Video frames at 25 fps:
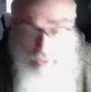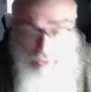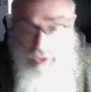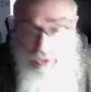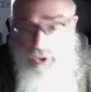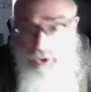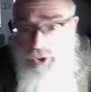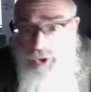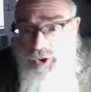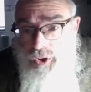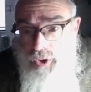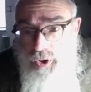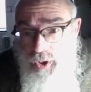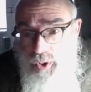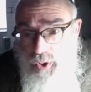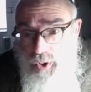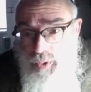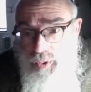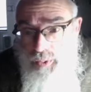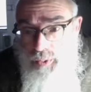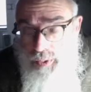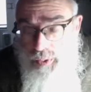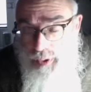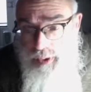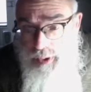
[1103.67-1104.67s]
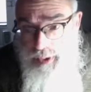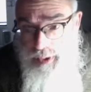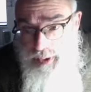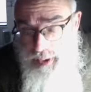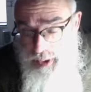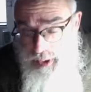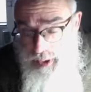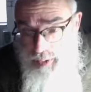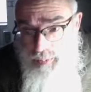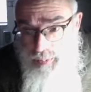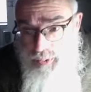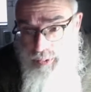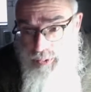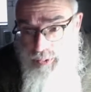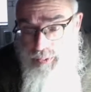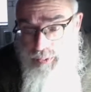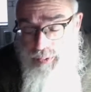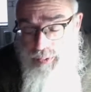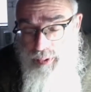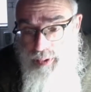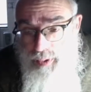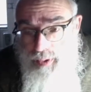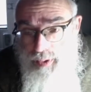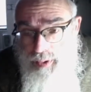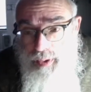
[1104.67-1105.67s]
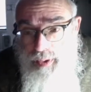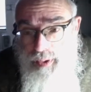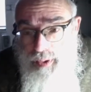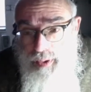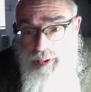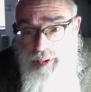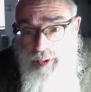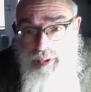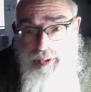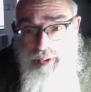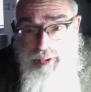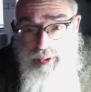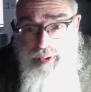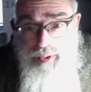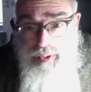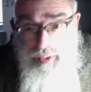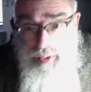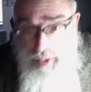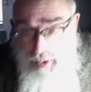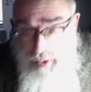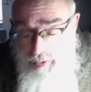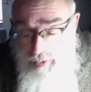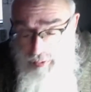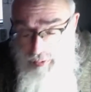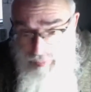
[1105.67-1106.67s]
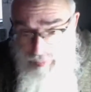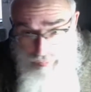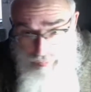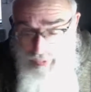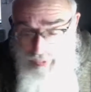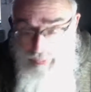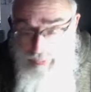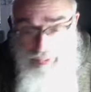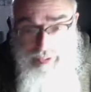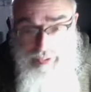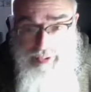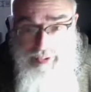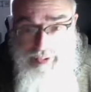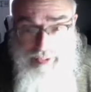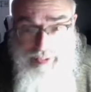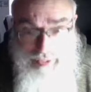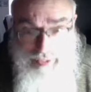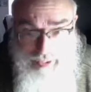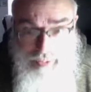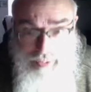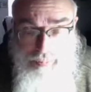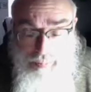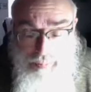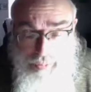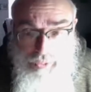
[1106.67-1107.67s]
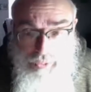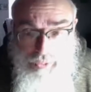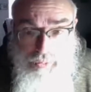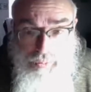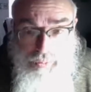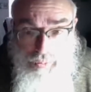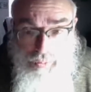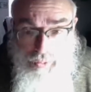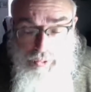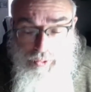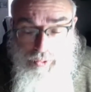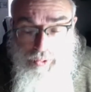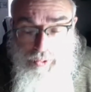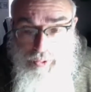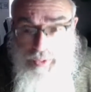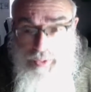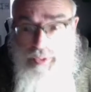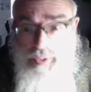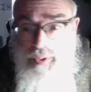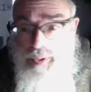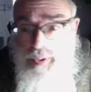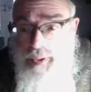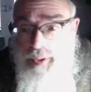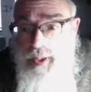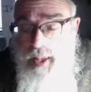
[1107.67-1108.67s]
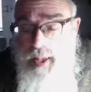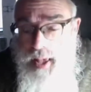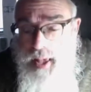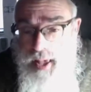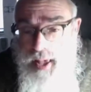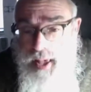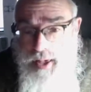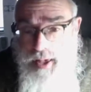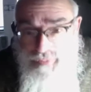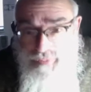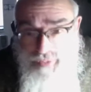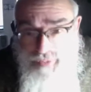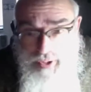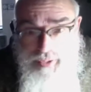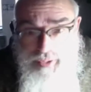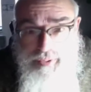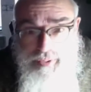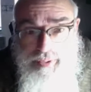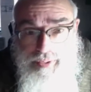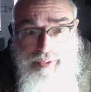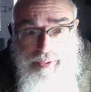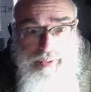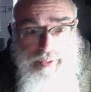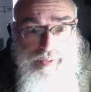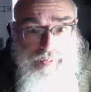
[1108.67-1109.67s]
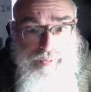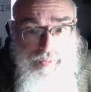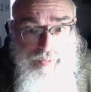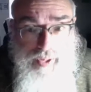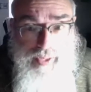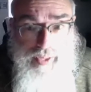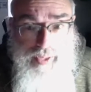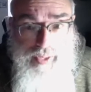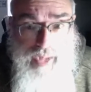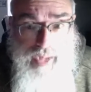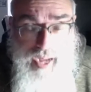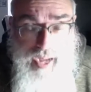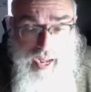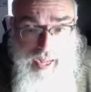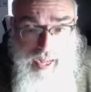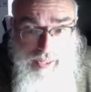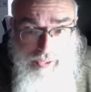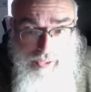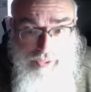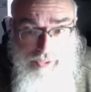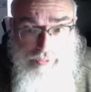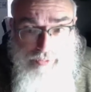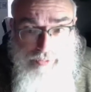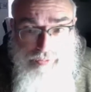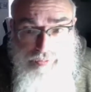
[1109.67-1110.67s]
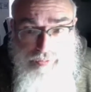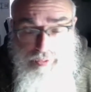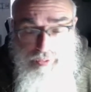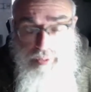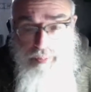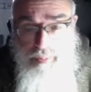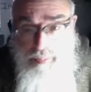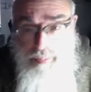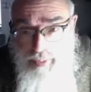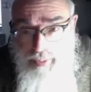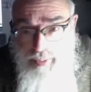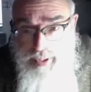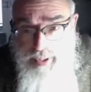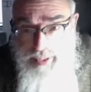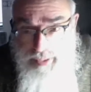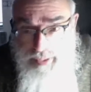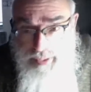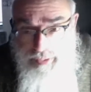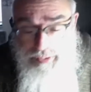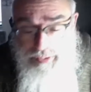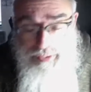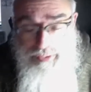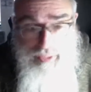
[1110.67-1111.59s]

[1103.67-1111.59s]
stone in Hebrew, very simple word, even, right? Aleph, Beis,